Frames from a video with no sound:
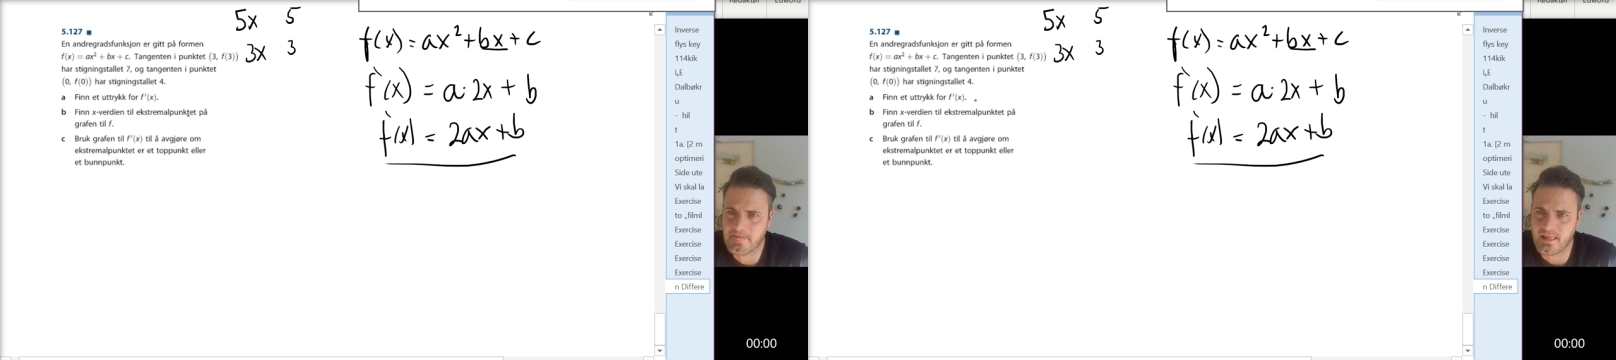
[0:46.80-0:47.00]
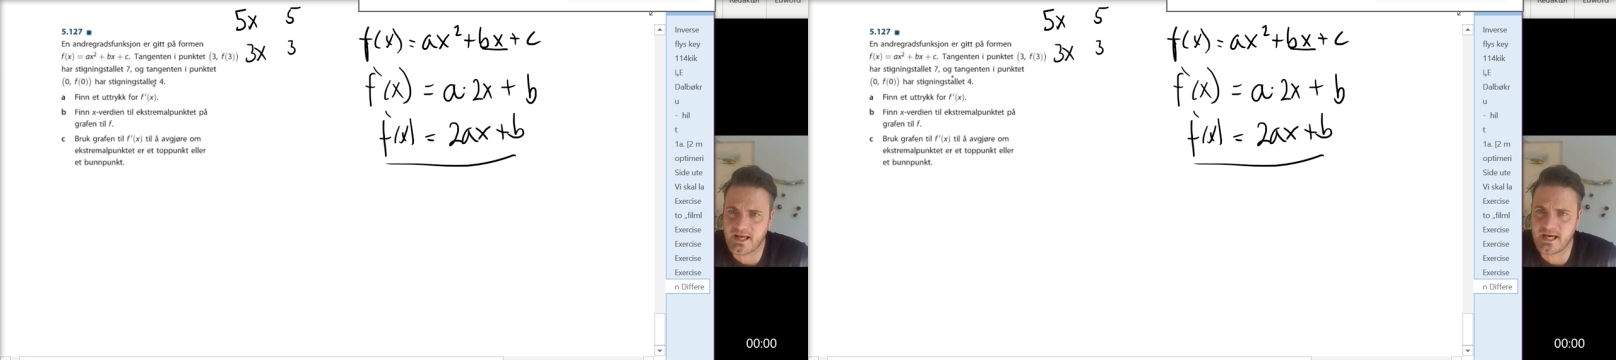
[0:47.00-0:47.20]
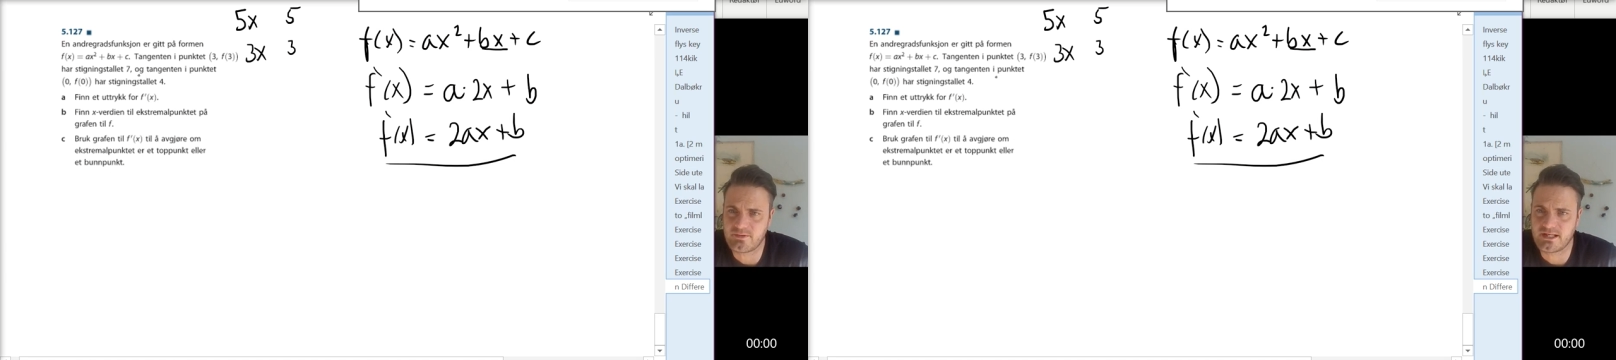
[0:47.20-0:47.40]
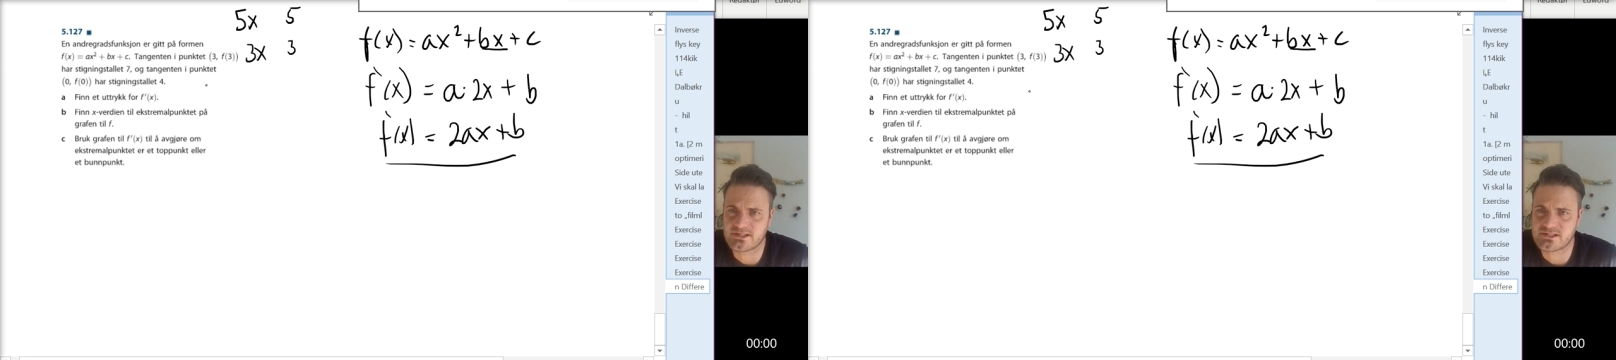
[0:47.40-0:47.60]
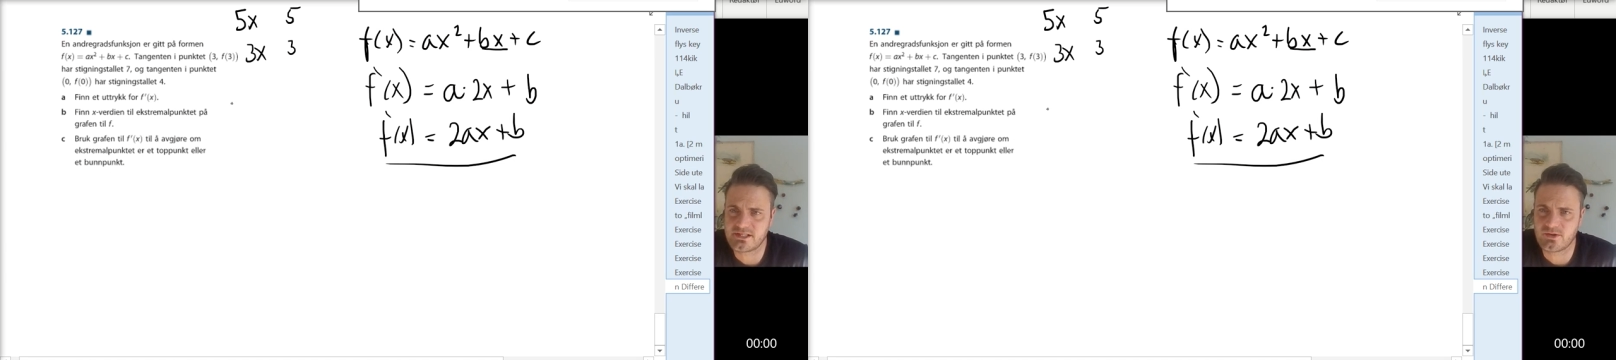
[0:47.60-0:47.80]
And we
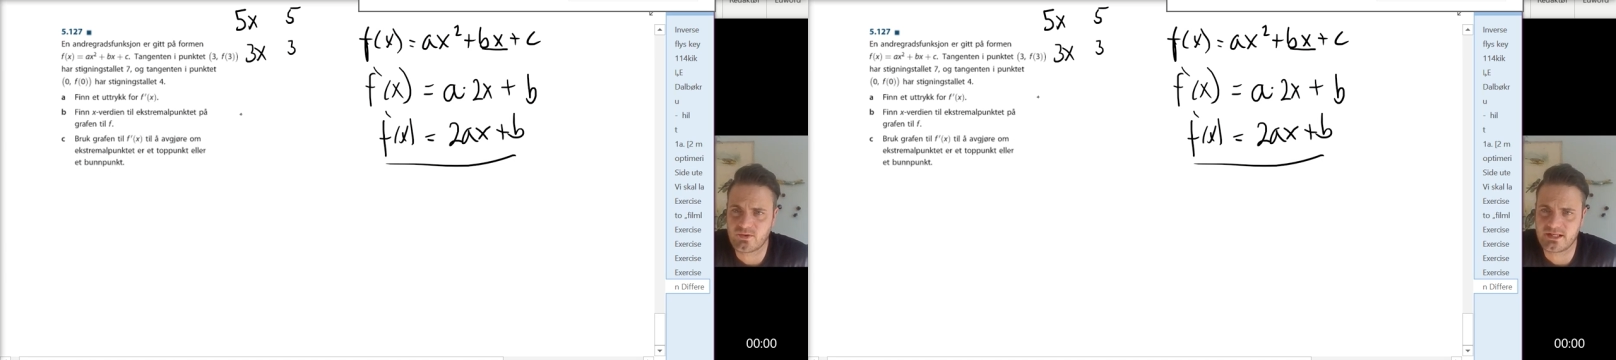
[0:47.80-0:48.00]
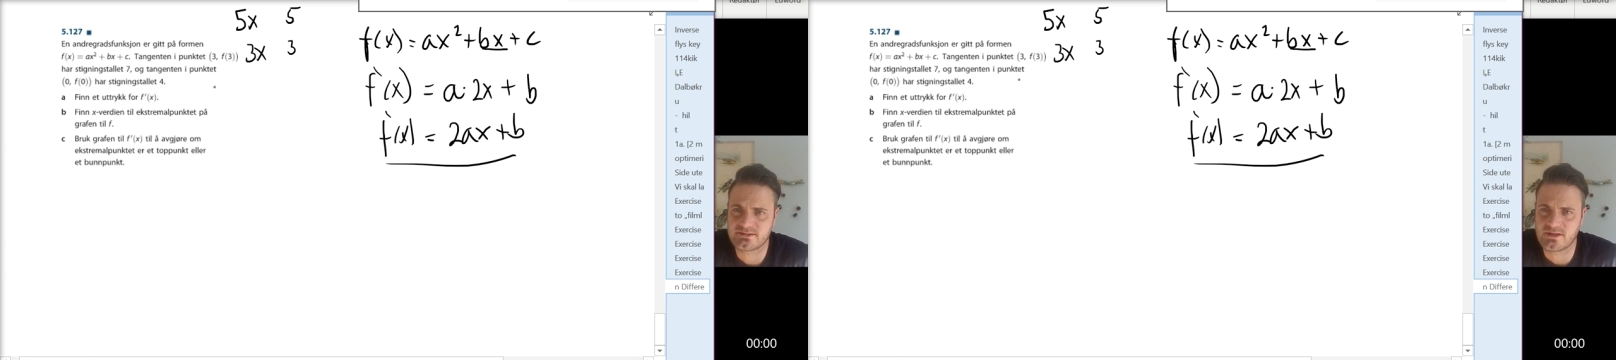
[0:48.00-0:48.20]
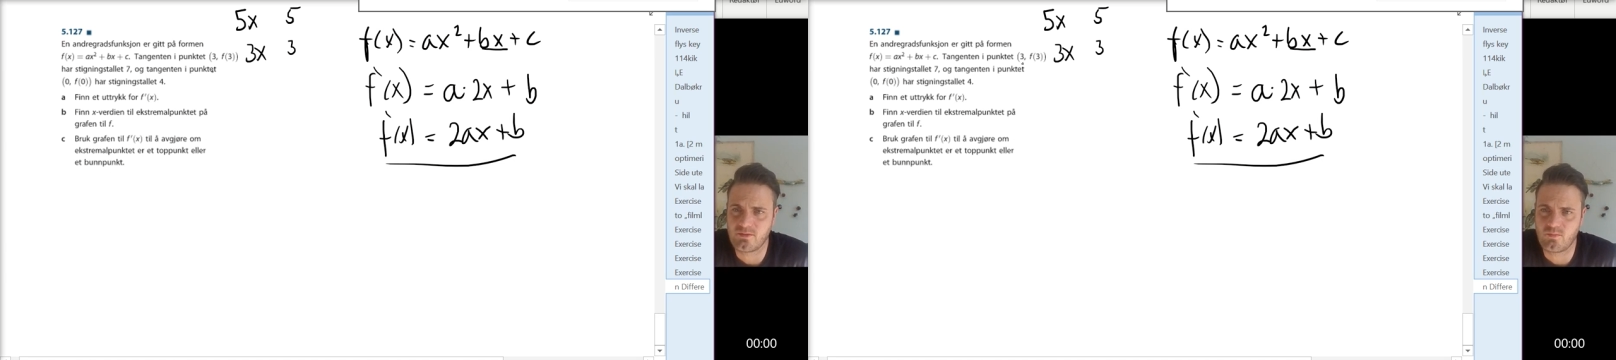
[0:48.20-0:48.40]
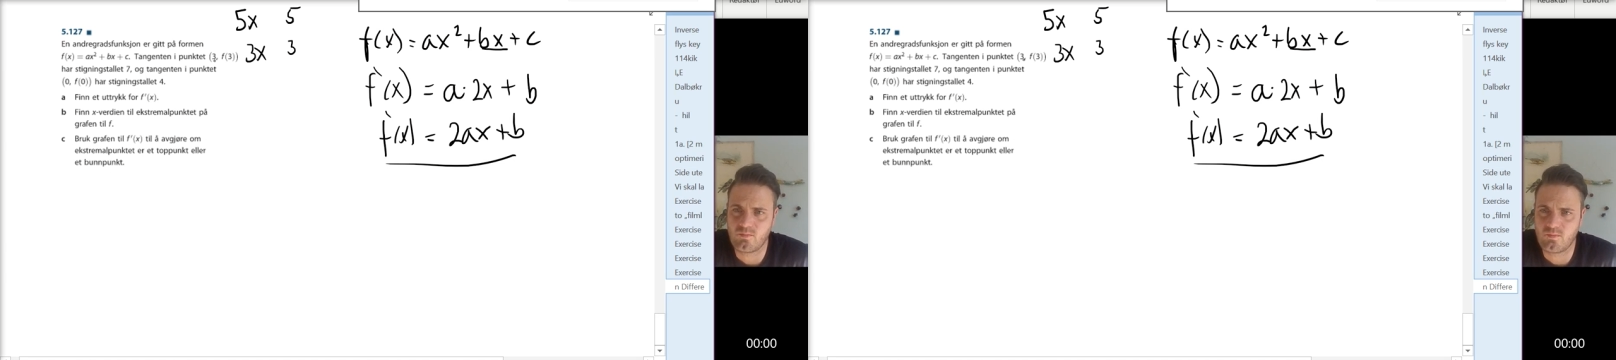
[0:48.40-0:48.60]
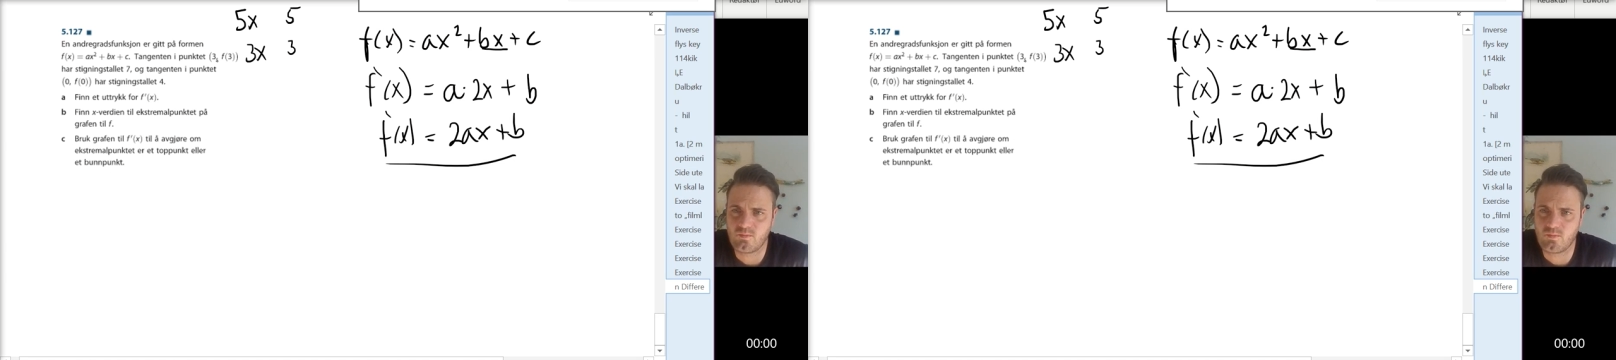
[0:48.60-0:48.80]
actually know that
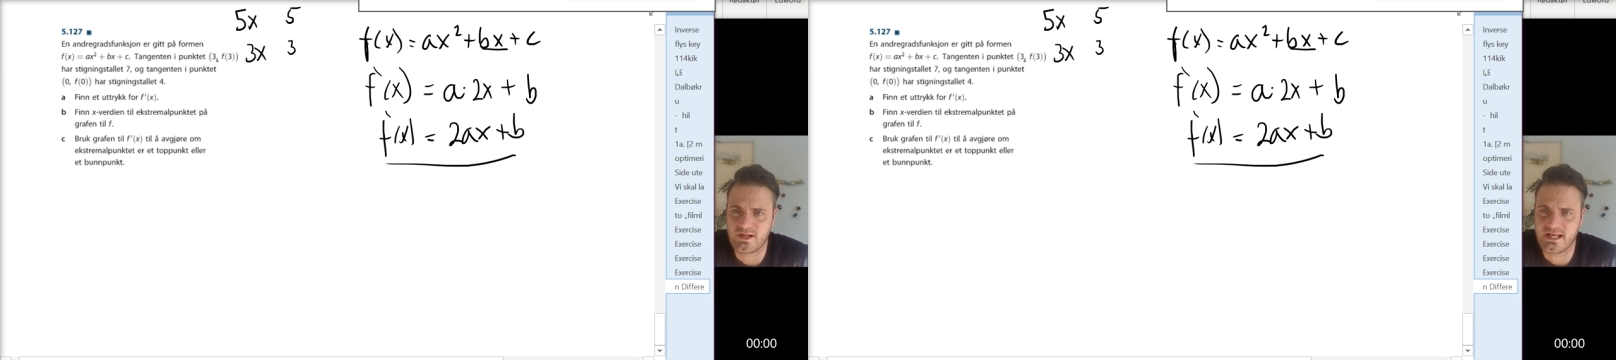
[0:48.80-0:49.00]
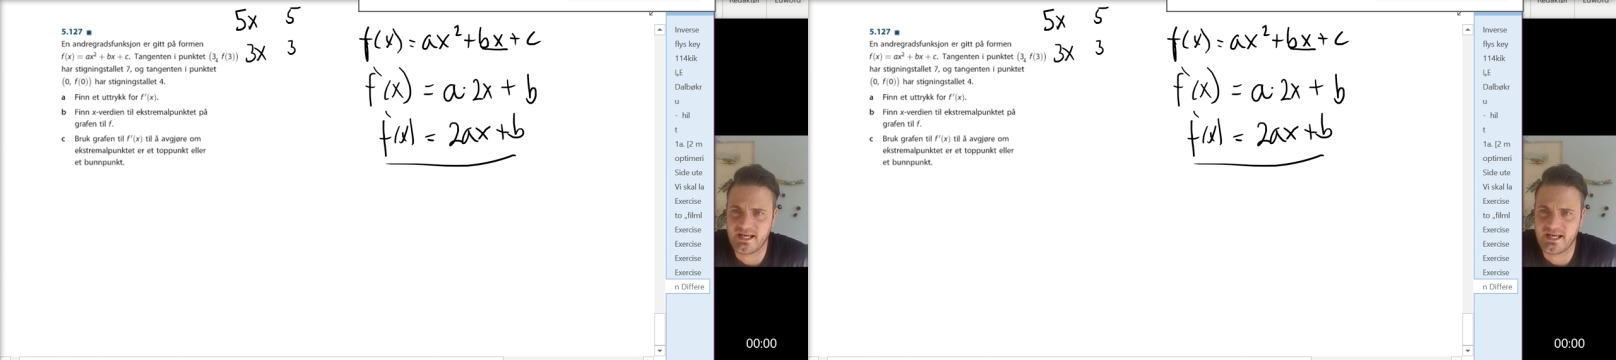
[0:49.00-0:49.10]
when